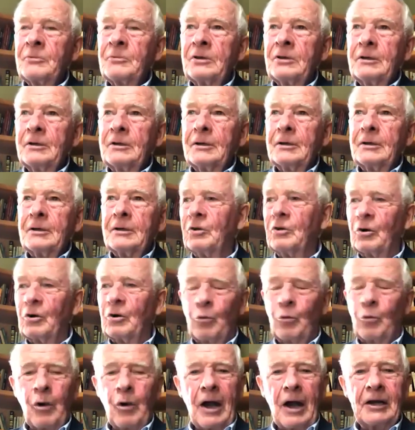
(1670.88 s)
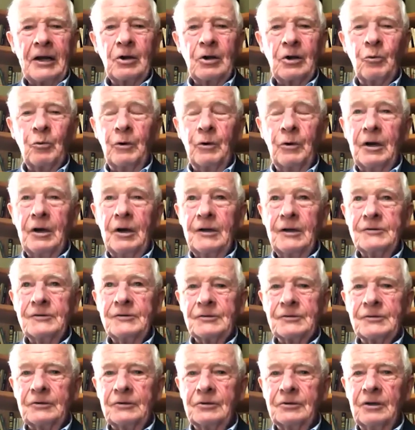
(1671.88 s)
in erratic ways that give us
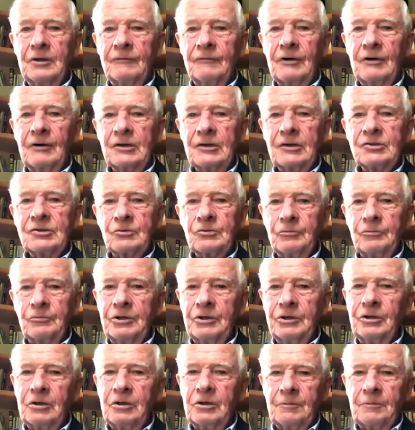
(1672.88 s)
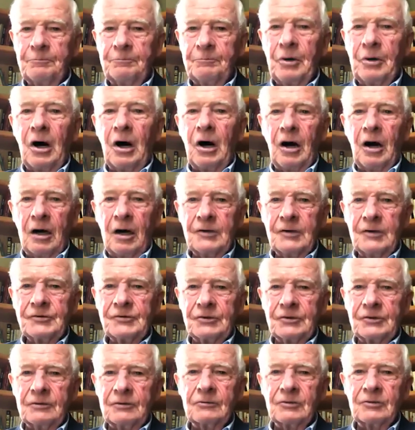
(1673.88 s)
real pause and concern and worry,
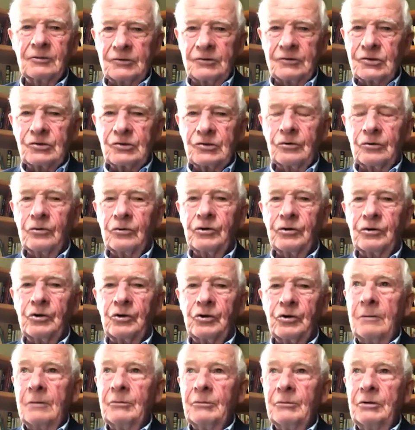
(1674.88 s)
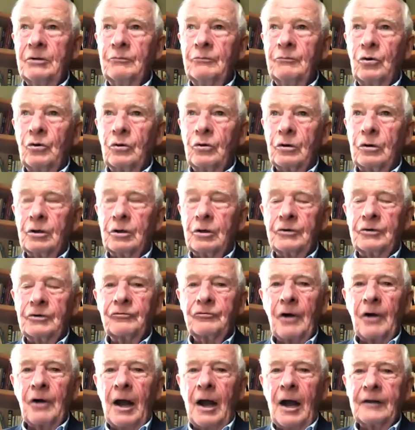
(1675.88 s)
some in more attractive
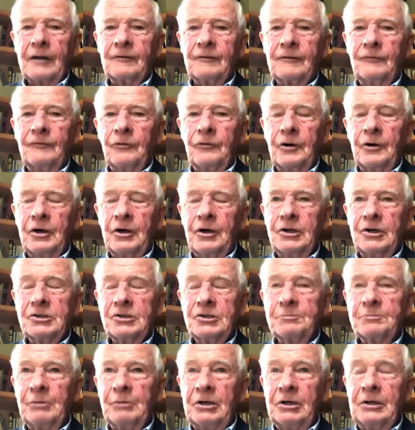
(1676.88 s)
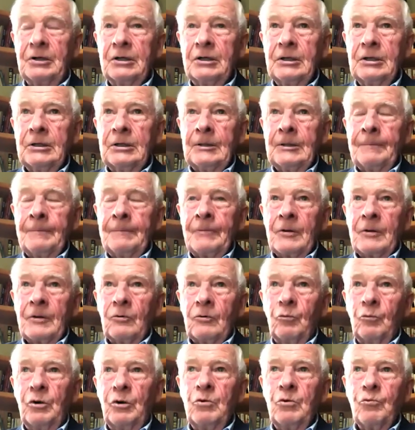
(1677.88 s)
ways. But we really should
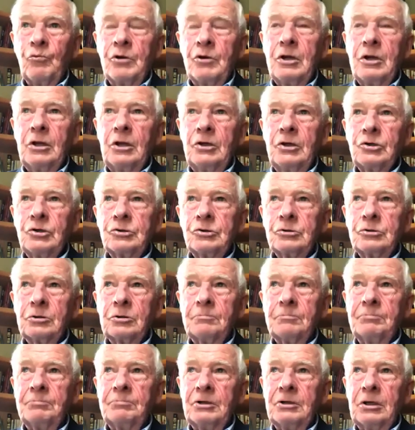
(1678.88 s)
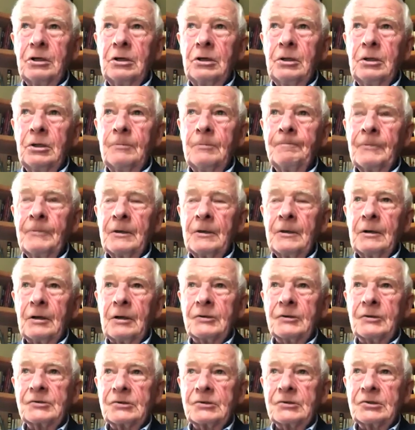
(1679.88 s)
be a society that
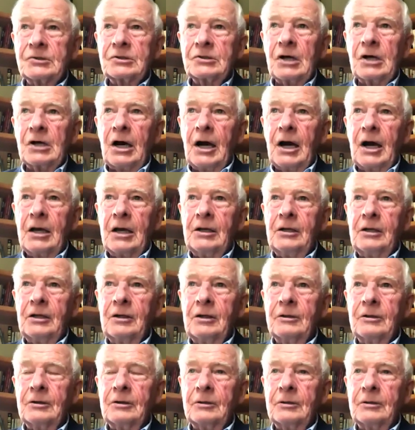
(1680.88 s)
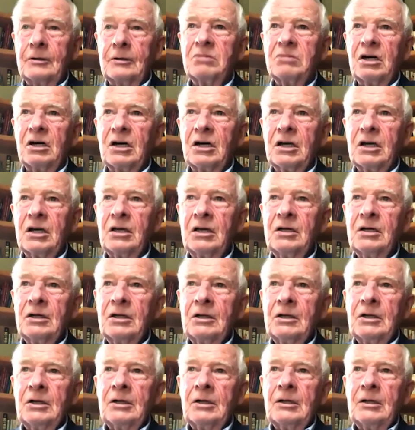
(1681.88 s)
says we begin by
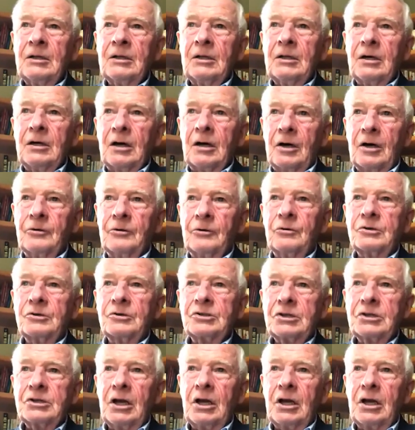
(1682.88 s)
understanding our